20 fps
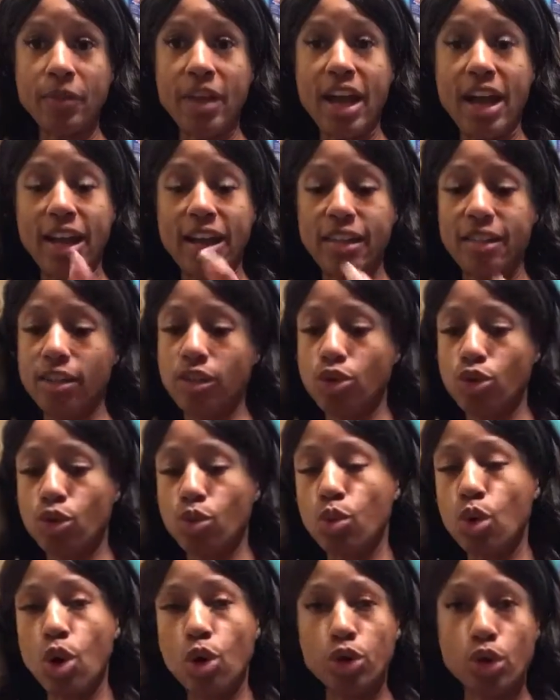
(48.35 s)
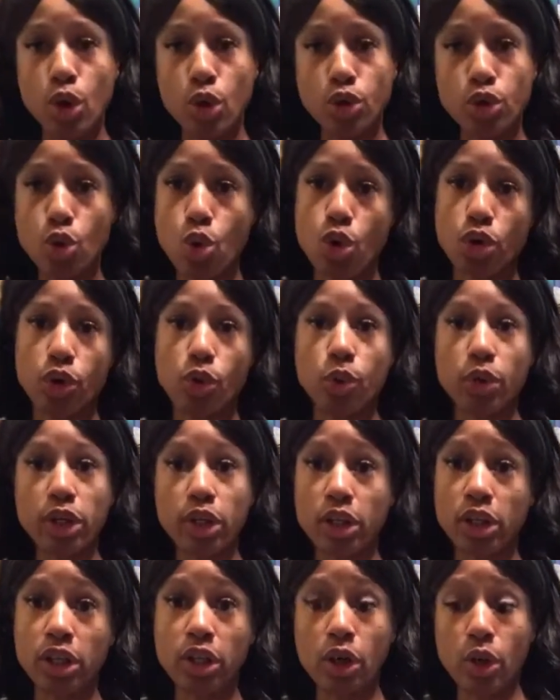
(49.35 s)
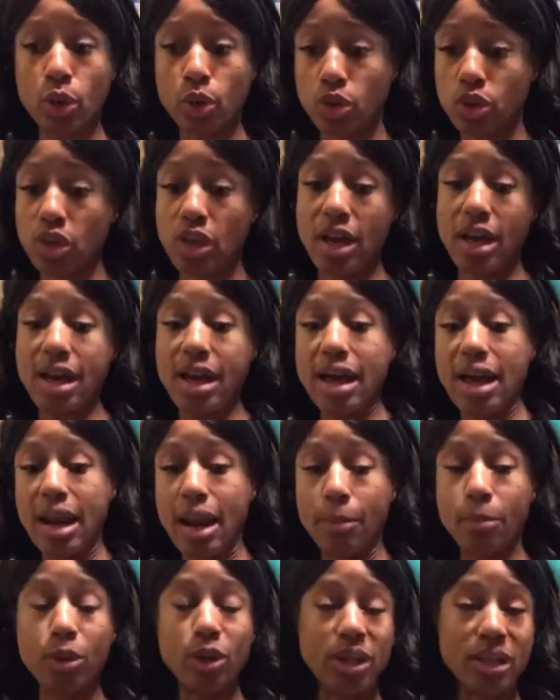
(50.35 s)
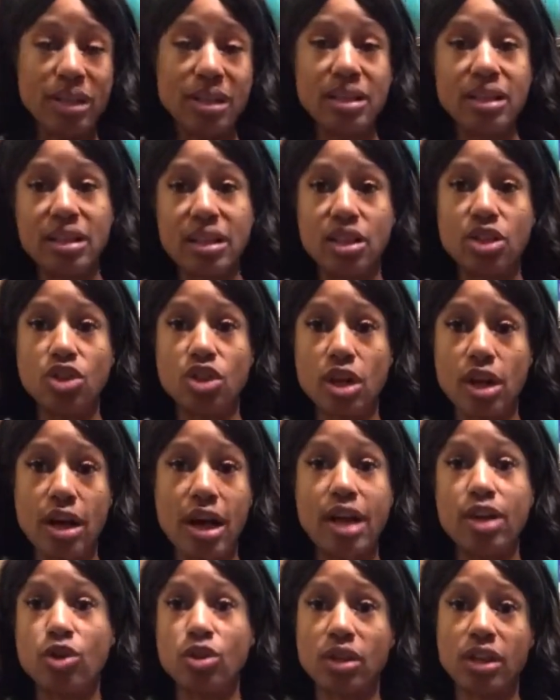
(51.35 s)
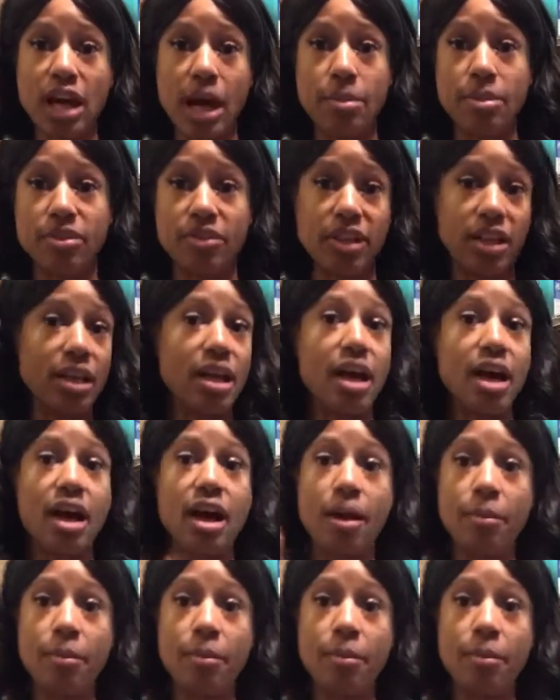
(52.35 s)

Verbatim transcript: I either do the rolled oats or the quick cooking oats, and I put it in the Ninja. I use a cup of it.